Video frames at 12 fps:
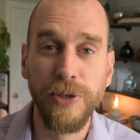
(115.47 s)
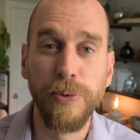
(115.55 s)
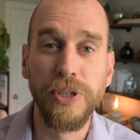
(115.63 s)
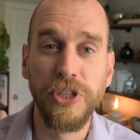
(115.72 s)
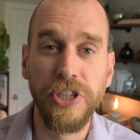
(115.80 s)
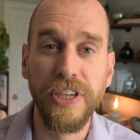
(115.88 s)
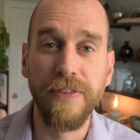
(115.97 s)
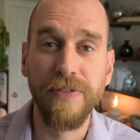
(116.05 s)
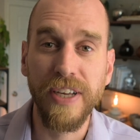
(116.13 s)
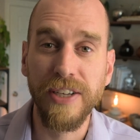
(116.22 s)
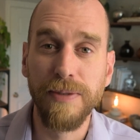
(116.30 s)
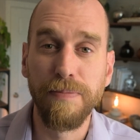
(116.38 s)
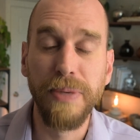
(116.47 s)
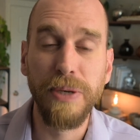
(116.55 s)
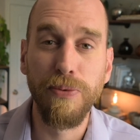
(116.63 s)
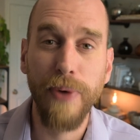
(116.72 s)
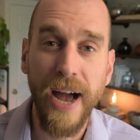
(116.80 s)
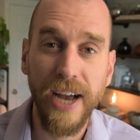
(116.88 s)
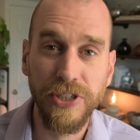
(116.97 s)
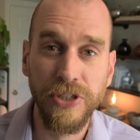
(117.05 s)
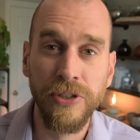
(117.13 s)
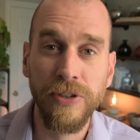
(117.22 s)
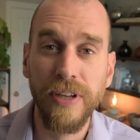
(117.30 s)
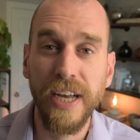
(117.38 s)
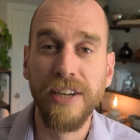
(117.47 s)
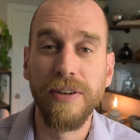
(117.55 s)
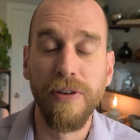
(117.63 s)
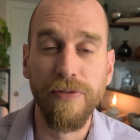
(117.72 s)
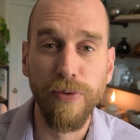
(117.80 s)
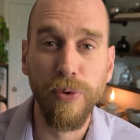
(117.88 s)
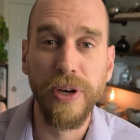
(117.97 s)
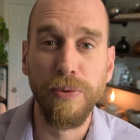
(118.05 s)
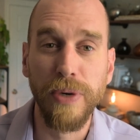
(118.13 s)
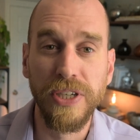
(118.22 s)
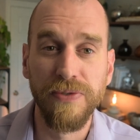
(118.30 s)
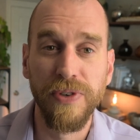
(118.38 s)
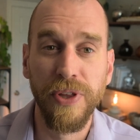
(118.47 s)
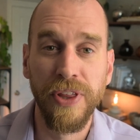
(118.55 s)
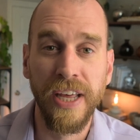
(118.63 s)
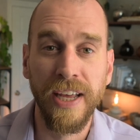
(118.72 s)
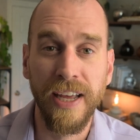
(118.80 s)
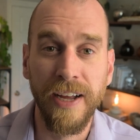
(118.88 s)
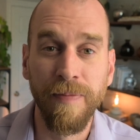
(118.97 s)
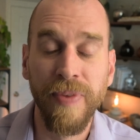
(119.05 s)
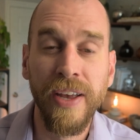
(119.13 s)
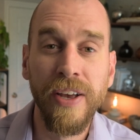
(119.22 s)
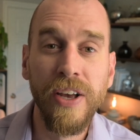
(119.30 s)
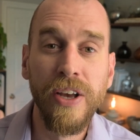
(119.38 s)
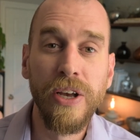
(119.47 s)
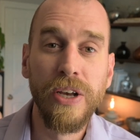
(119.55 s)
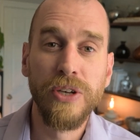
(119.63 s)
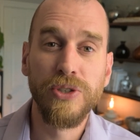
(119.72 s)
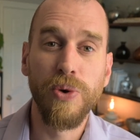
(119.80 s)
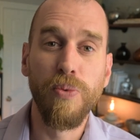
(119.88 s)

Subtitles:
to achieve this? Be rational and avoid wishful thinking. So